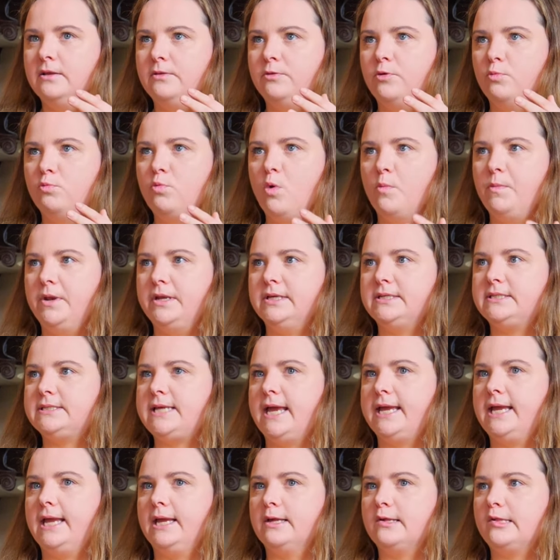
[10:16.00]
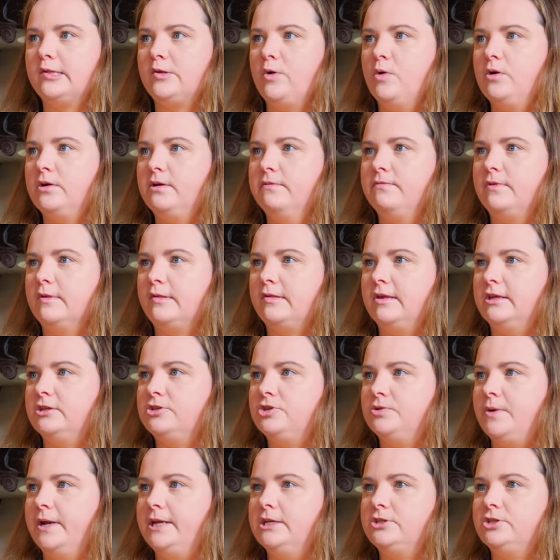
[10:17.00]
the woman is taking stock of the
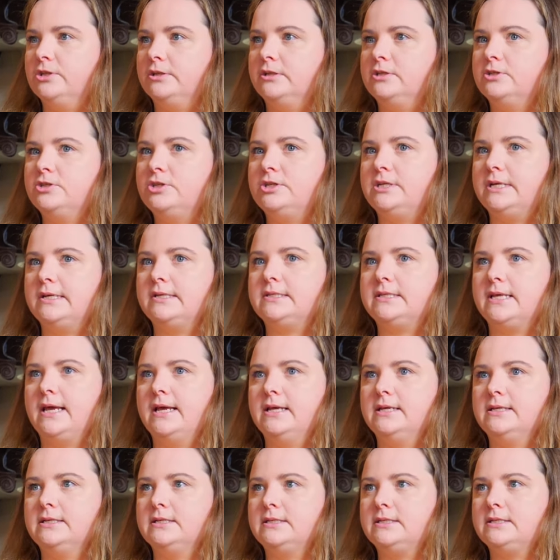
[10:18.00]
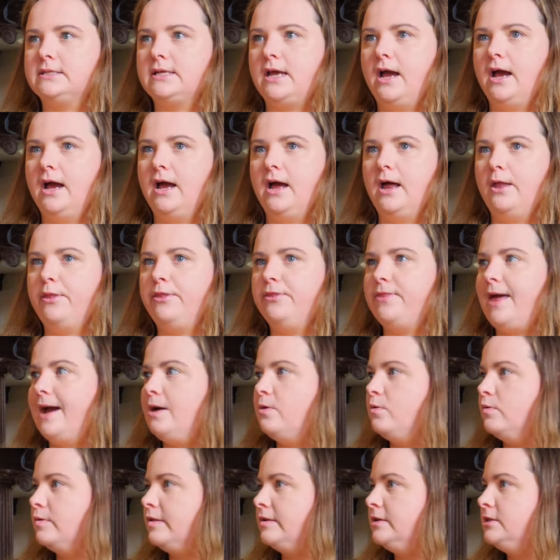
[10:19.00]
situation and she says,
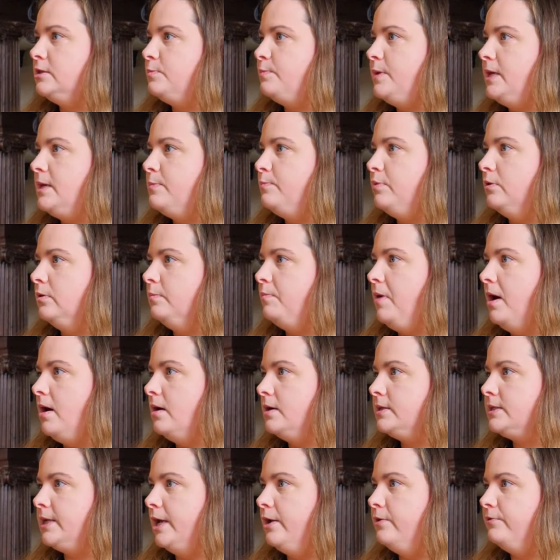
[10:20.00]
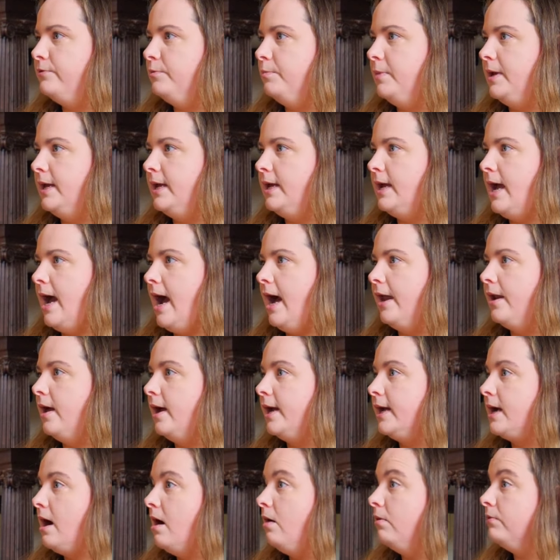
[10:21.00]
1,000 people pass over me and
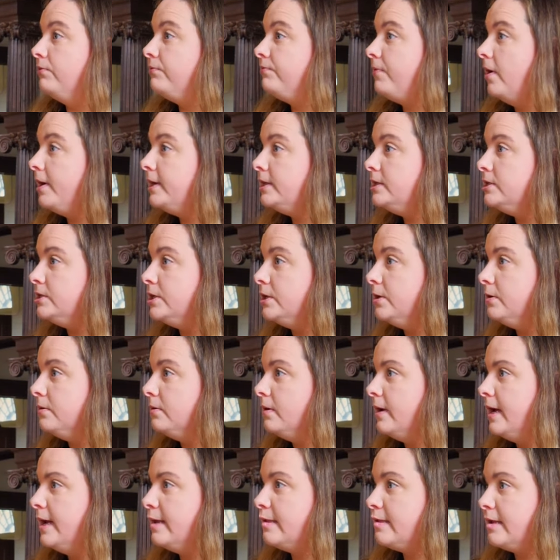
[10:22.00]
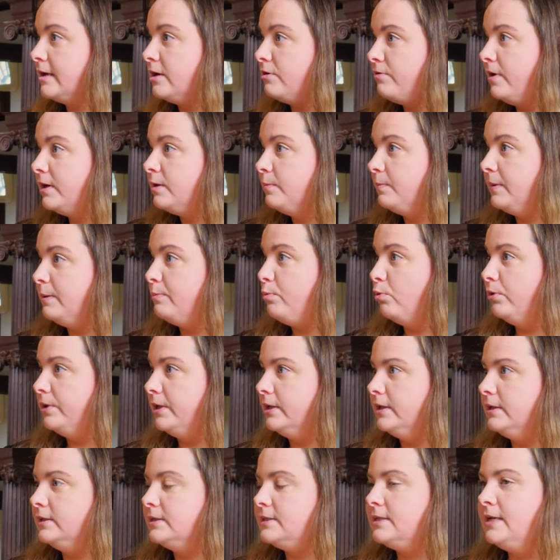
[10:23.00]
I can't find you. It's incredibly
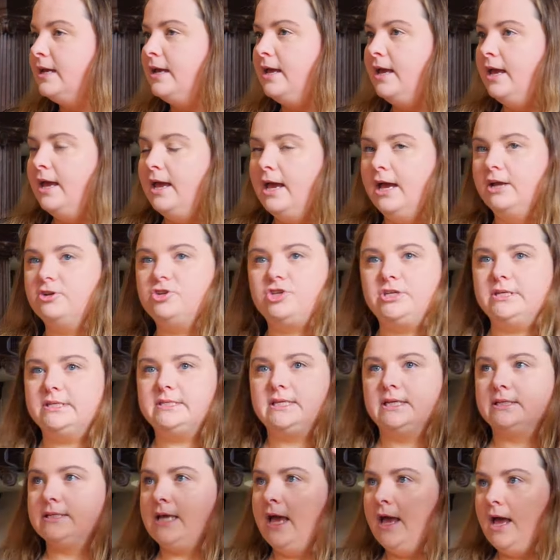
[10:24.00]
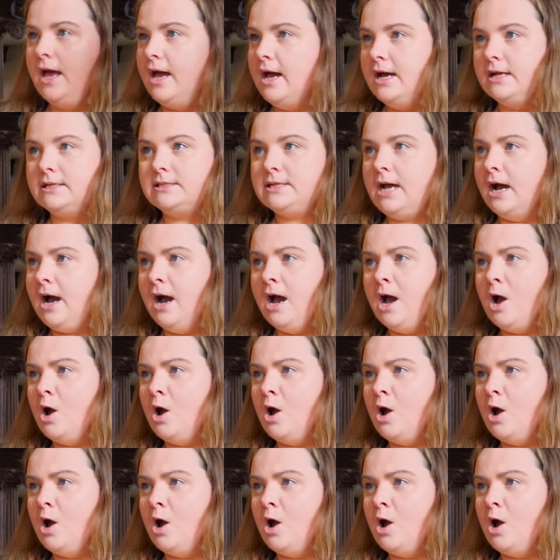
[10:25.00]
poignant. Mm. And she sings, 1,000